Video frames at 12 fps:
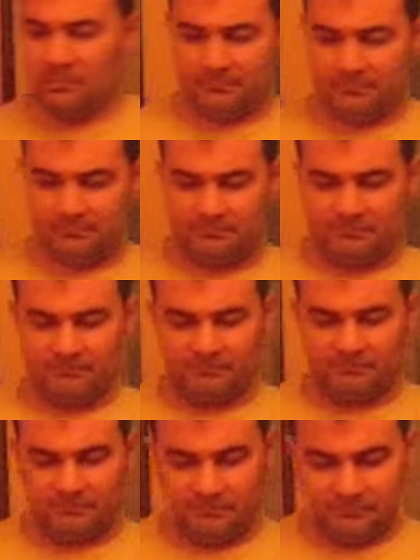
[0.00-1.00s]

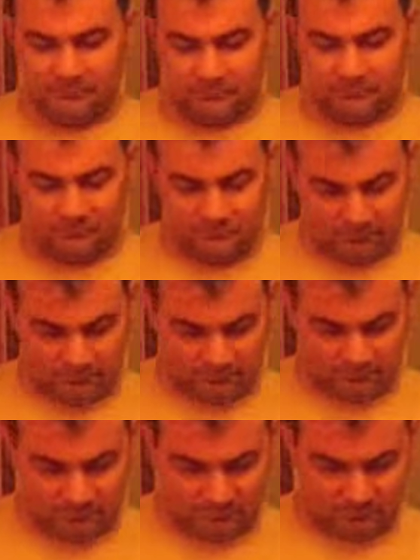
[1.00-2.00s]

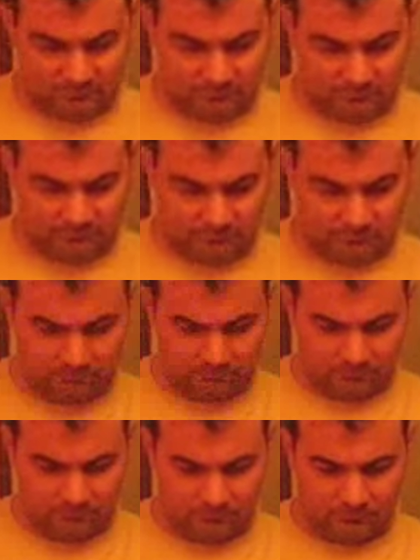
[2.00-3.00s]

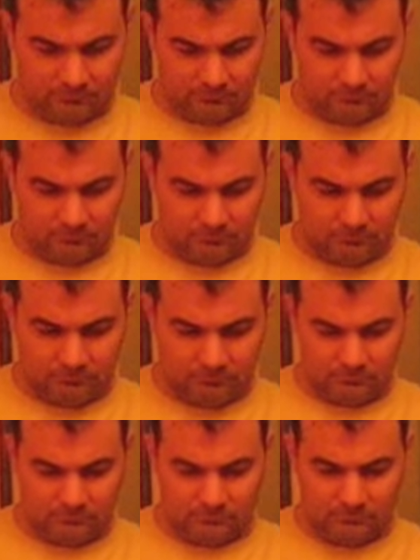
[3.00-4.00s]

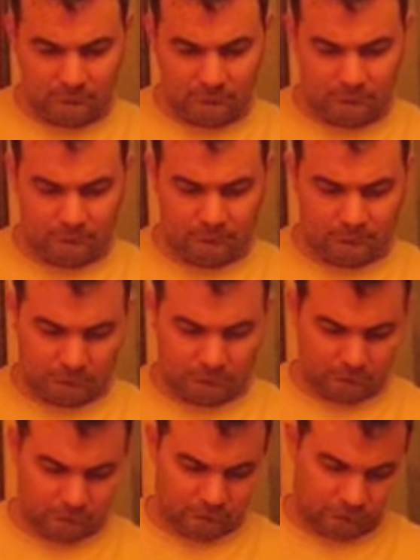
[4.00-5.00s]

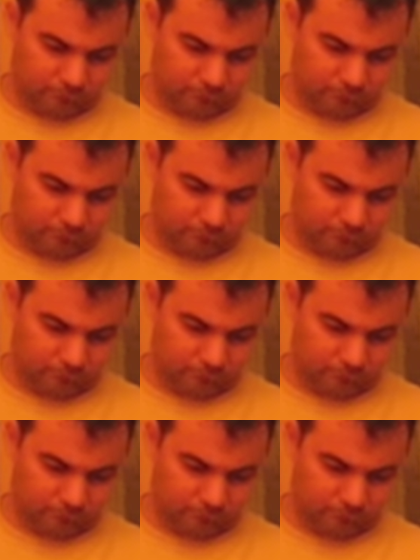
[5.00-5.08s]
Nobody speaks.